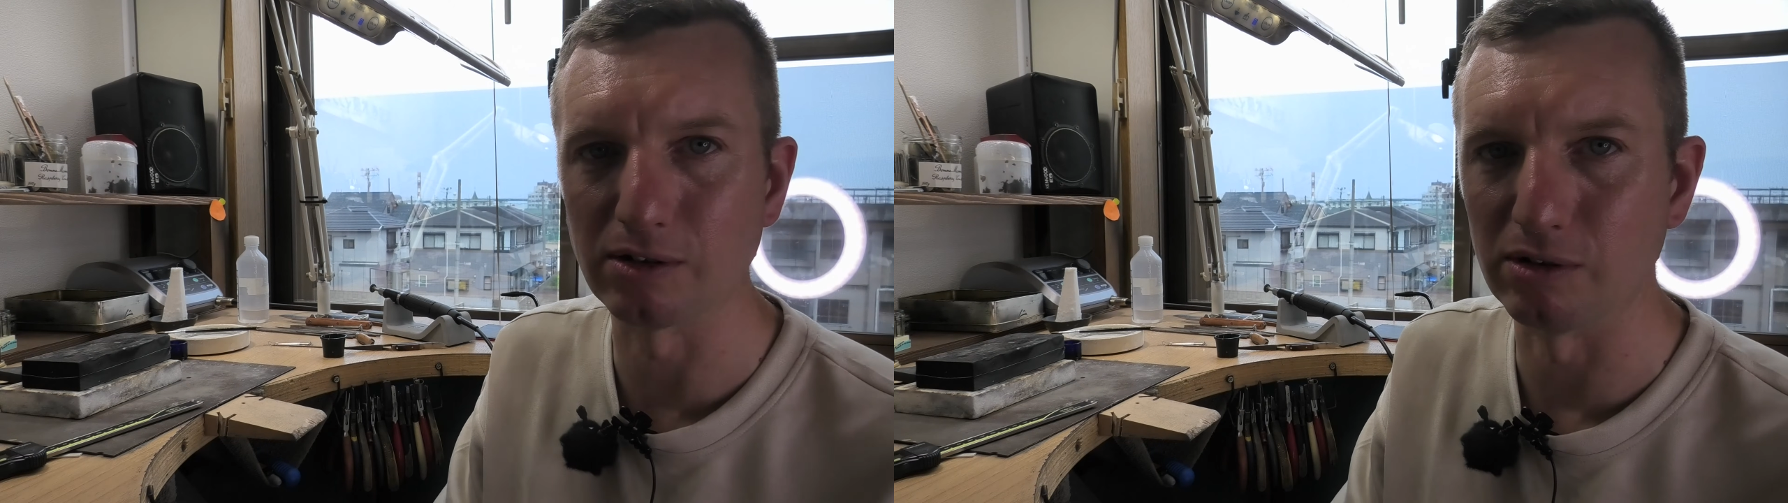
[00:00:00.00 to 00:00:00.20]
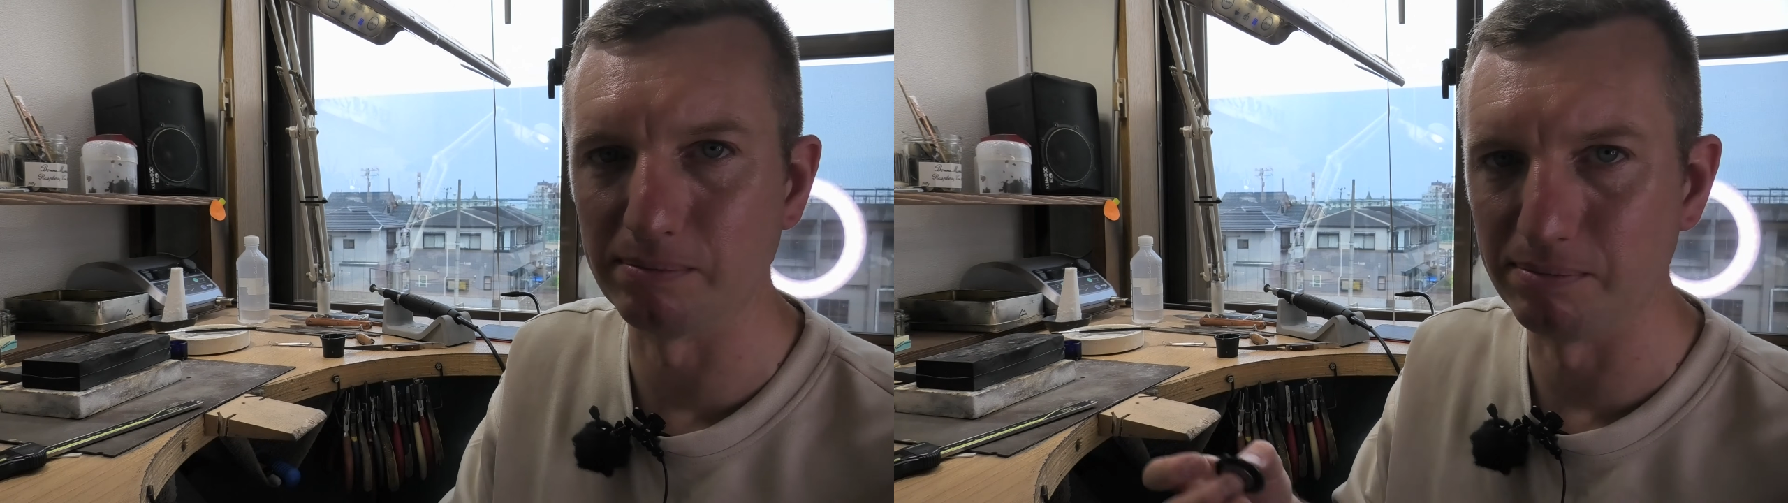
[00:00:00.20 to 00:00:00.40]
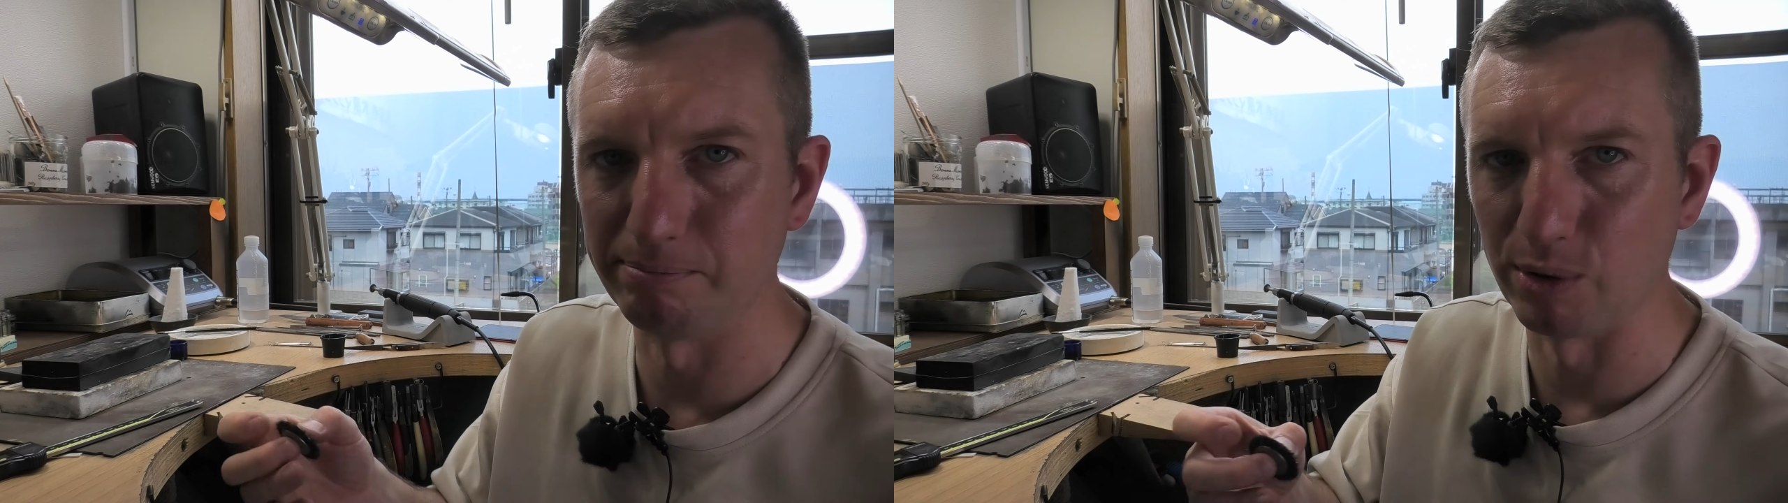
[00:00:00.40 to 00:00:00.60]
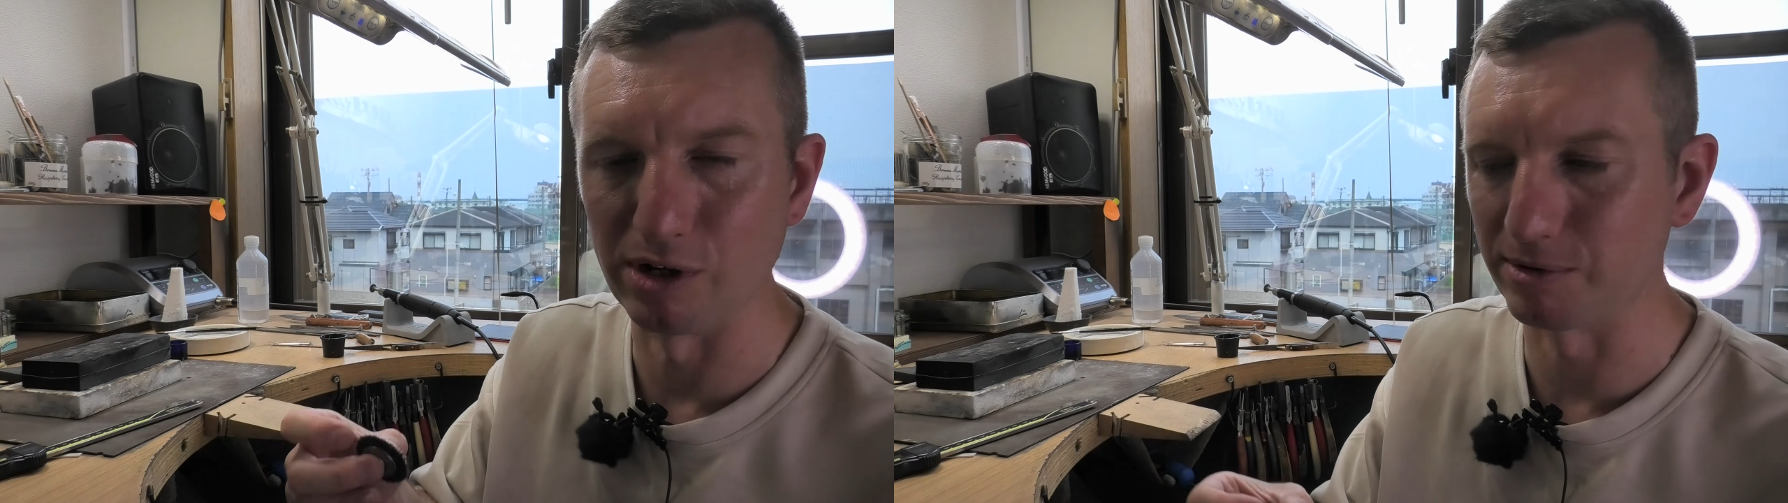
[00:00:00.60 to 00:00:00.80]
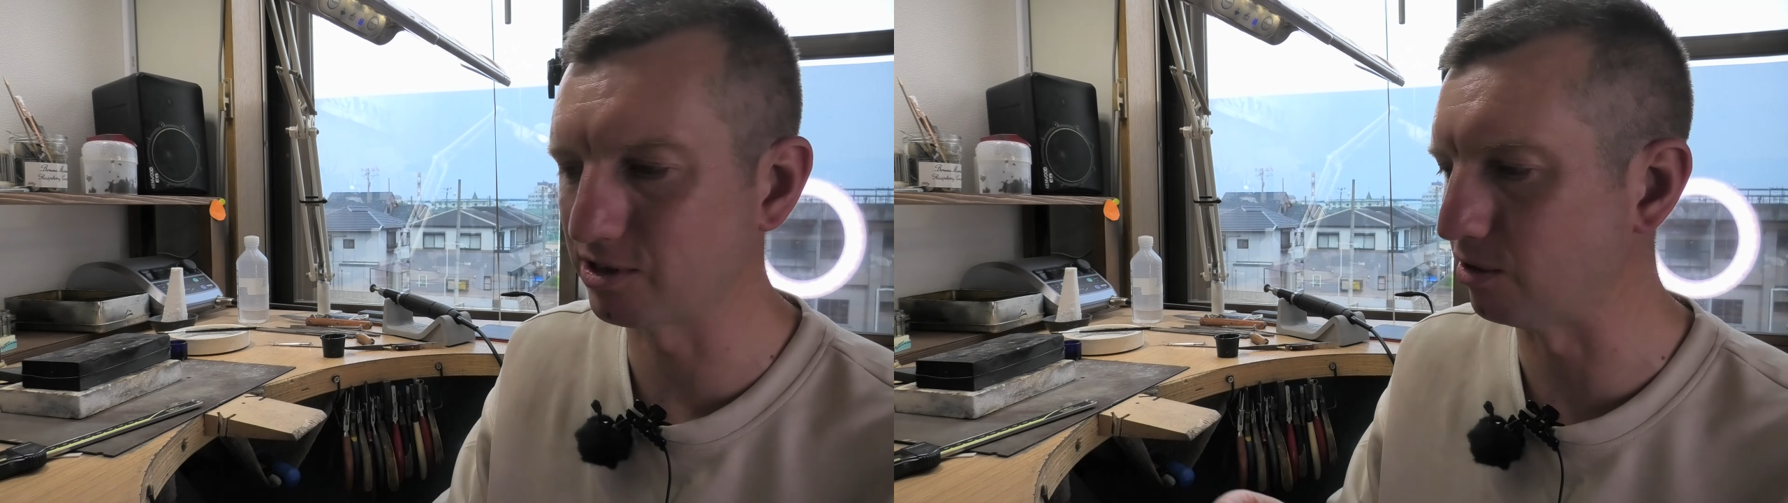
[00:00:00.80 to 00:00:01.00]
I'm building
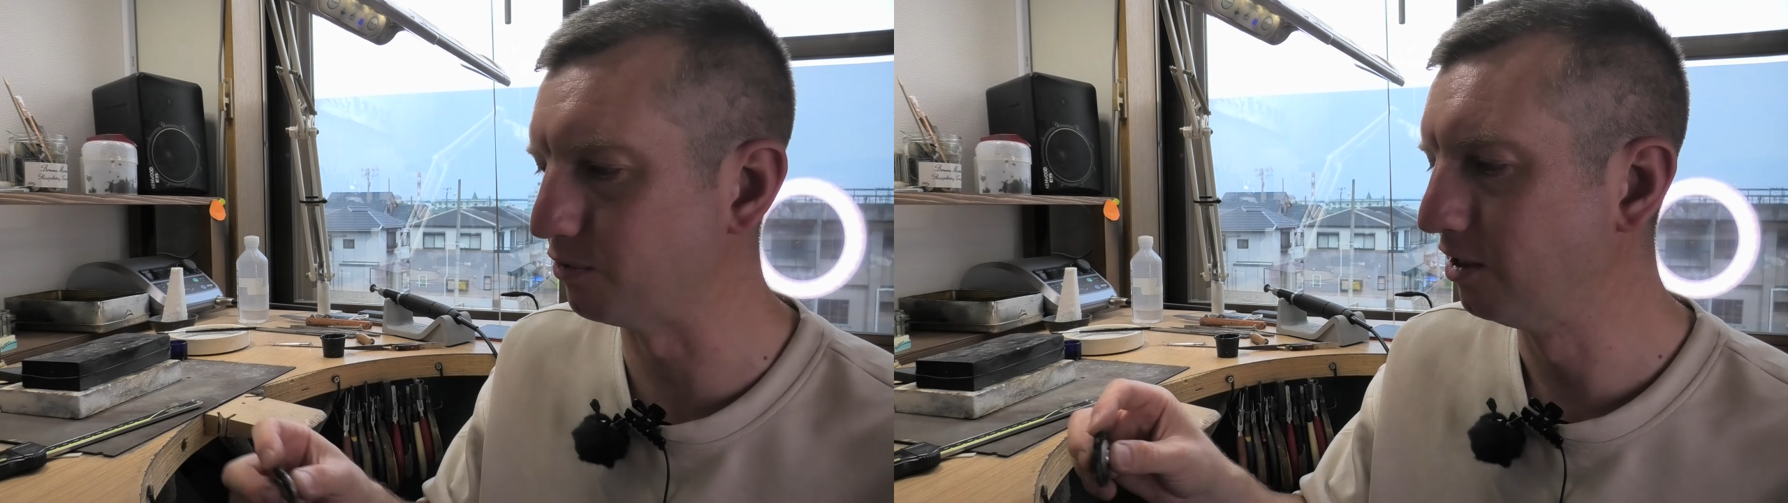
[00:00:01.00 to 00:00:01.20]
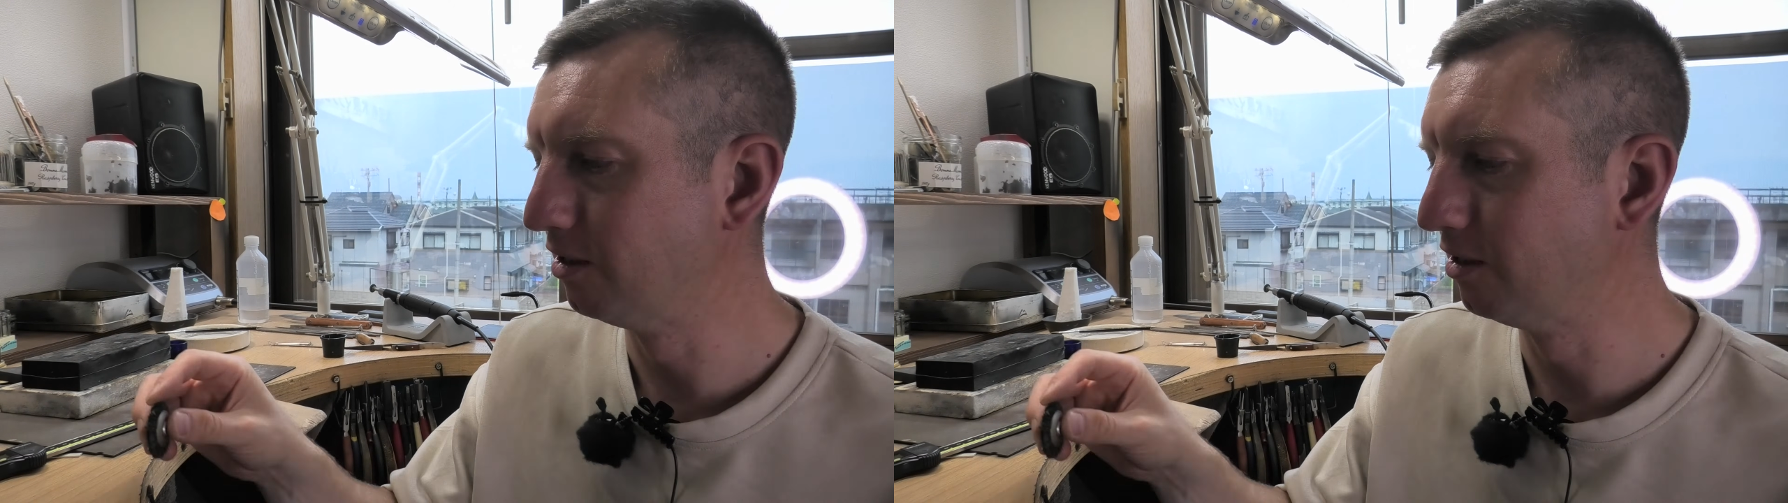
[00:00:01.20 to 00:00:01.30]
it myself.